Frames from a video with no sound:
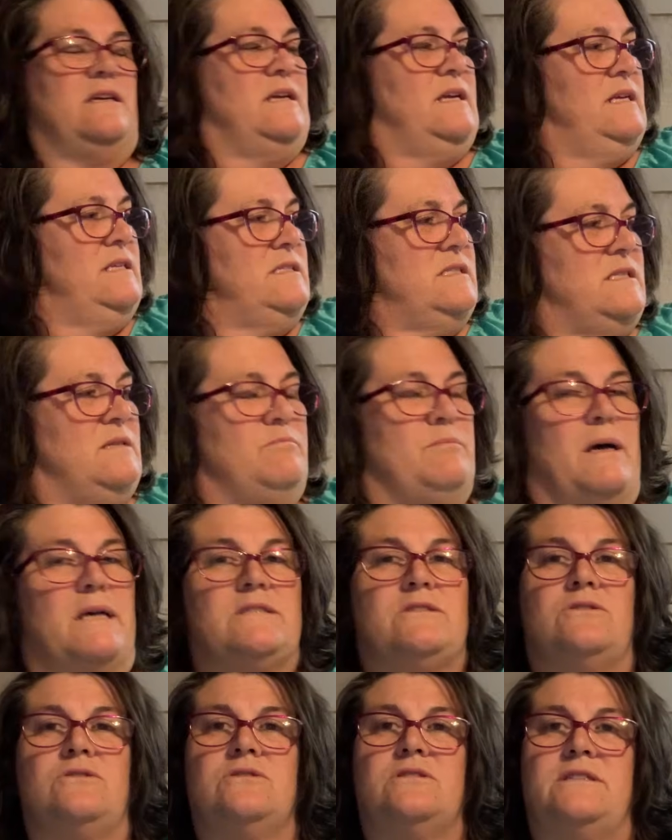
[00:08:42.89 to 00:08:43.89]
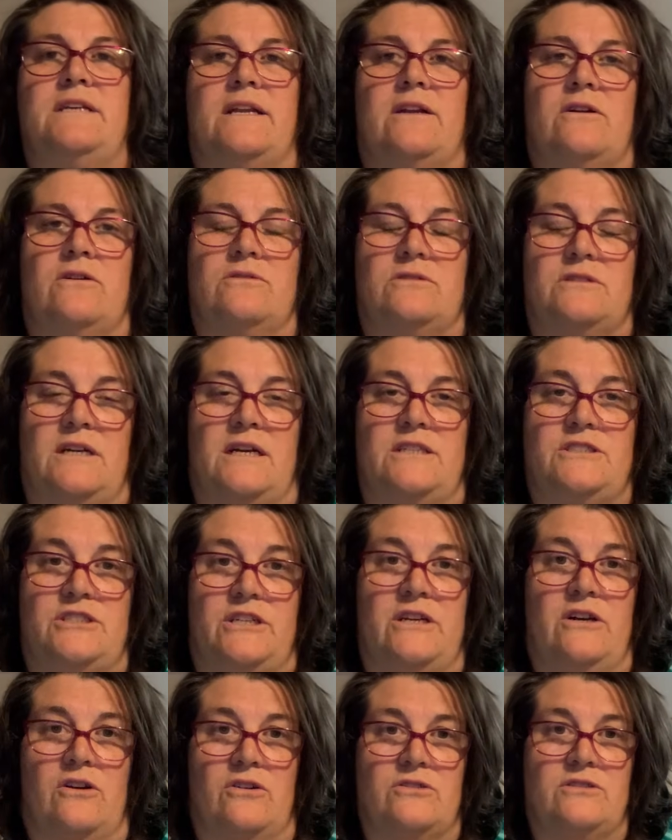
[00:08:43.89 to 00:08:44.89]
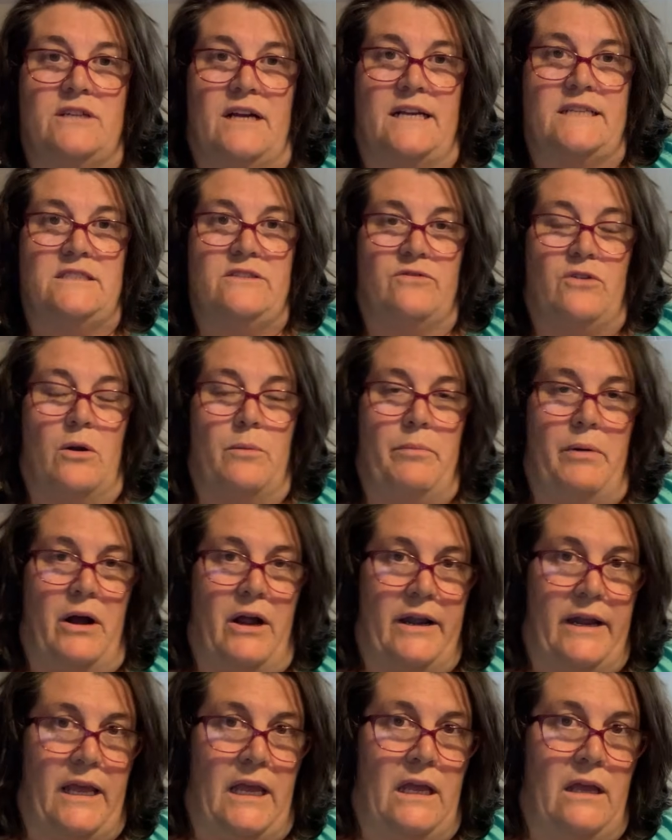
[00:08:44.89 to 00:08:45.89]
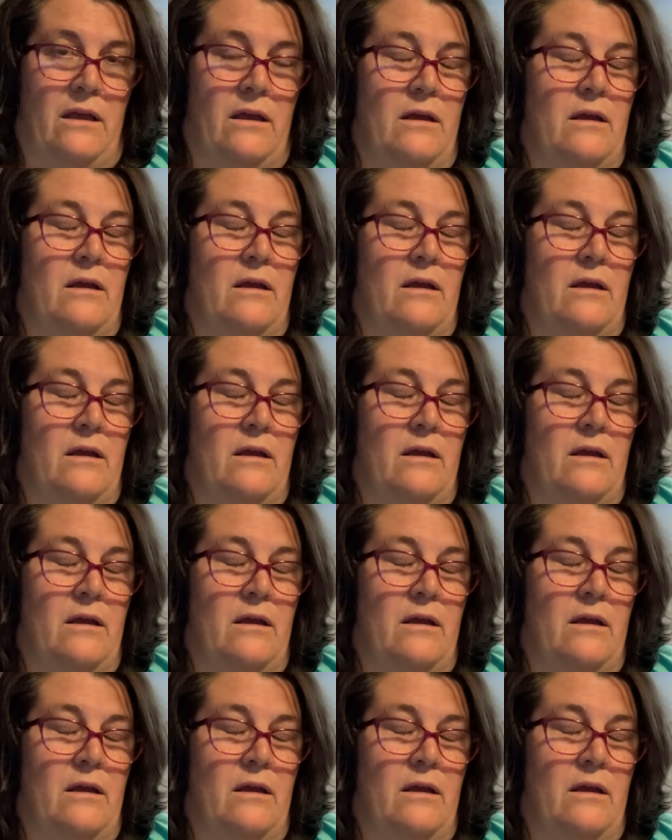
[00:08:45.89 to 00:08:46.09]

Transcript: it's the muscles that are touching our sides of our body.